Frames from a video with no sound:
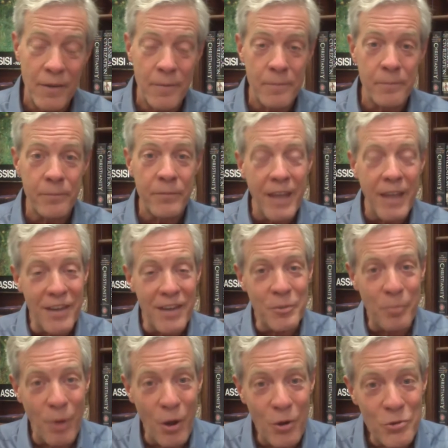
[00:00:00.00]
as
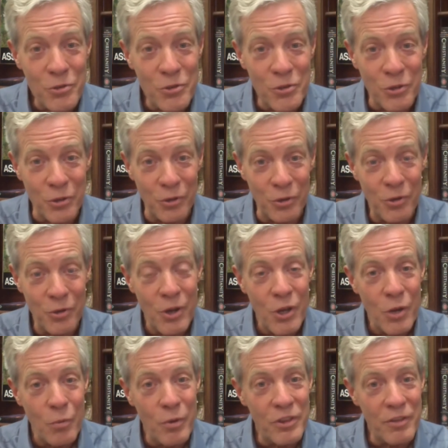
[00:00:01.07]
opposed to with
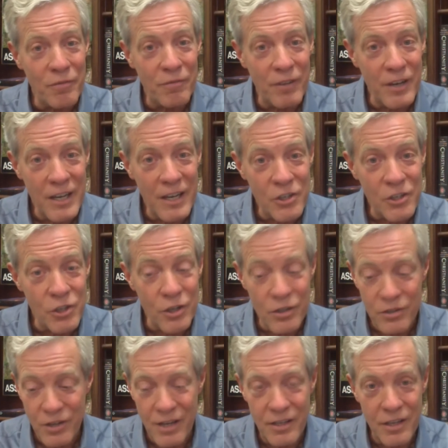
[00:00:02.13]
the Phoenicians and
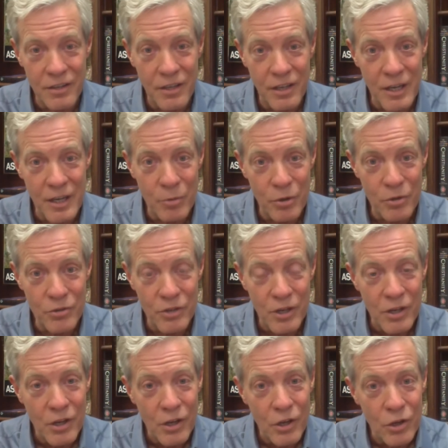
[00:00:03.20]
then the Hebrews,
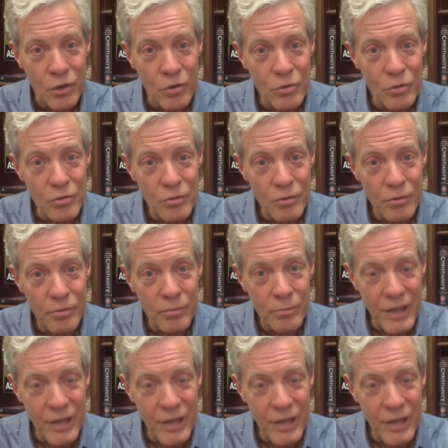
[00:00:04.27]
who began to